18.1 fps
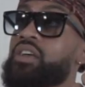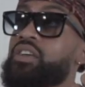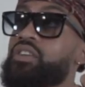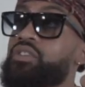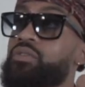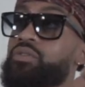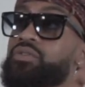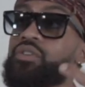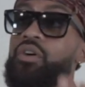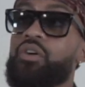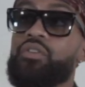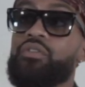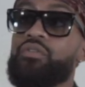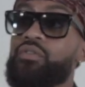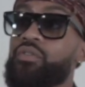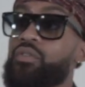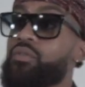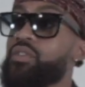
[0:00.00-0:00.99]
it's harder
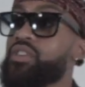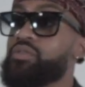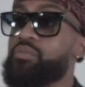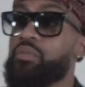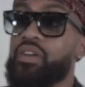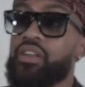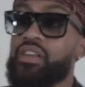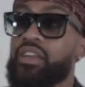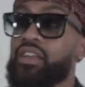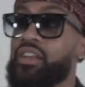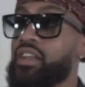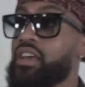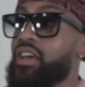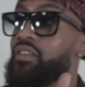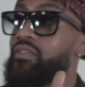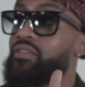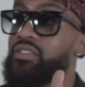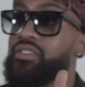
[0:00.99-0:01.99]
for a rich man to get into
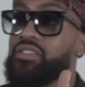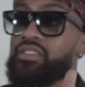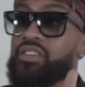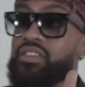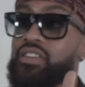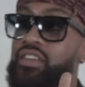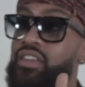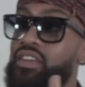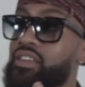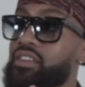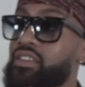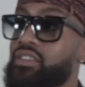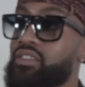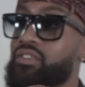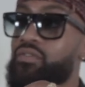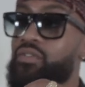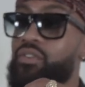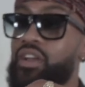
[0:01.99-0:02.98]
heaven than to get
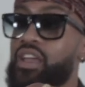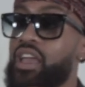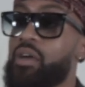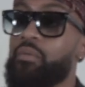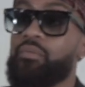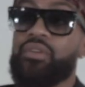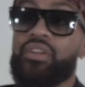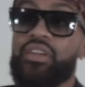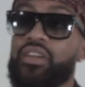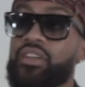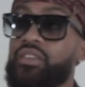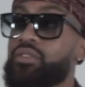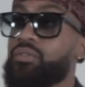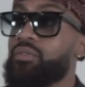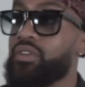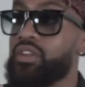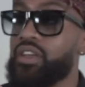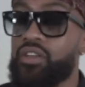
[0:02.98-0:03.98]
for a camel to get
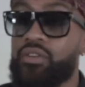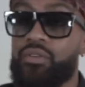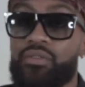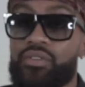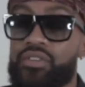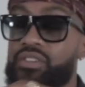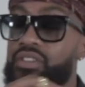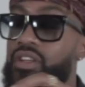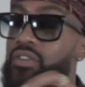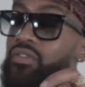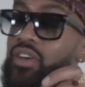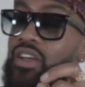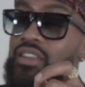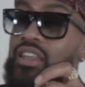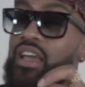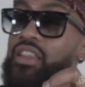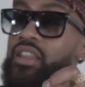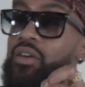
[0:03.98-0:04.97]
through a needle and stuff
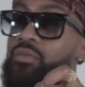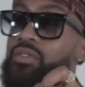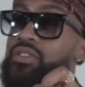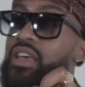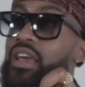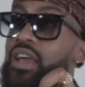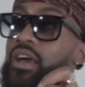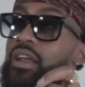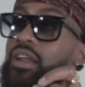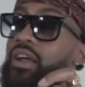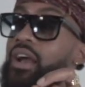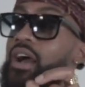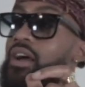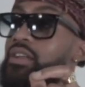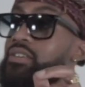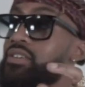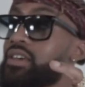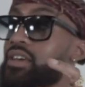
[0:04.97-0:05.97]
like that we take out of
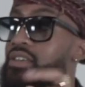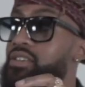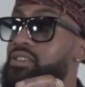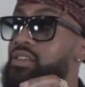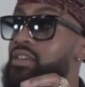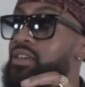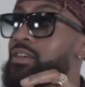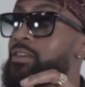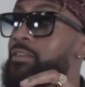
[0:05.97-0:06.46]
context.